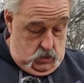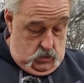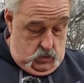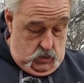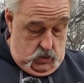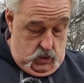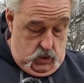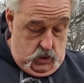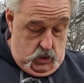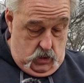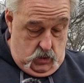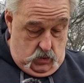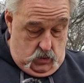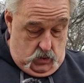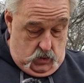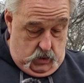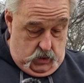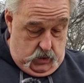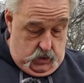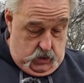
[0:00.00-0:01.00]
Where
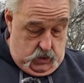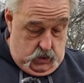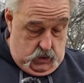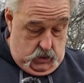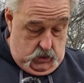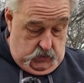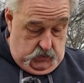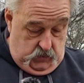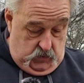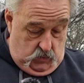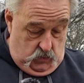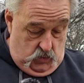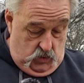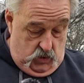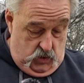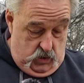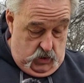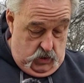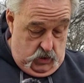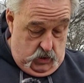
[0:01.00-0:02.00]
are you?
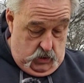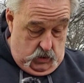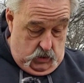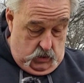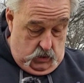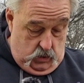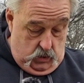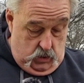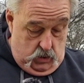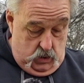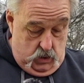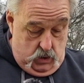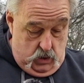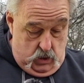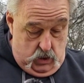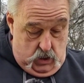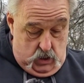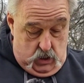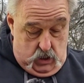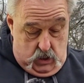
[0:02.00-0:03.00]
Somewhere here,
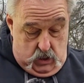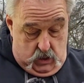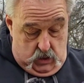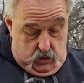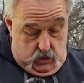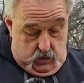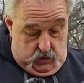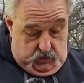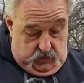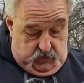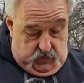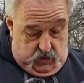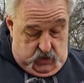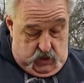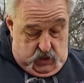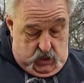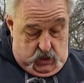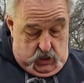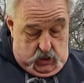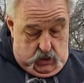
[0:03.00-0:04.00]
this
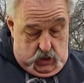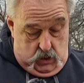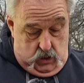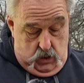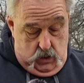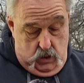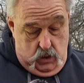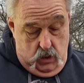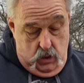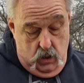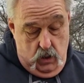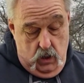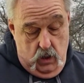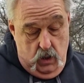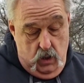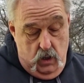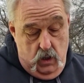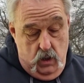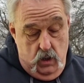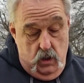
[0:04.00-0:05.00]
thing
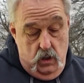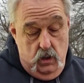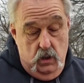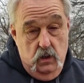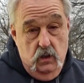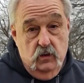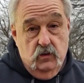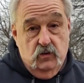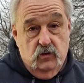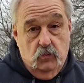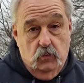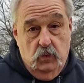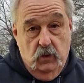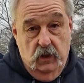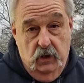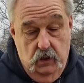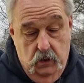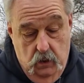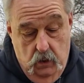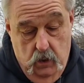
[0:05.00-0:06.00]
is
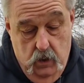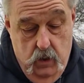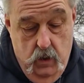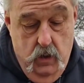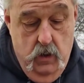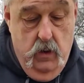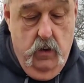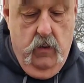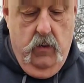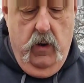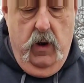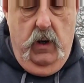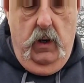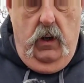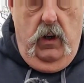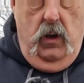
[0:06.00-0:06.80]
splitting right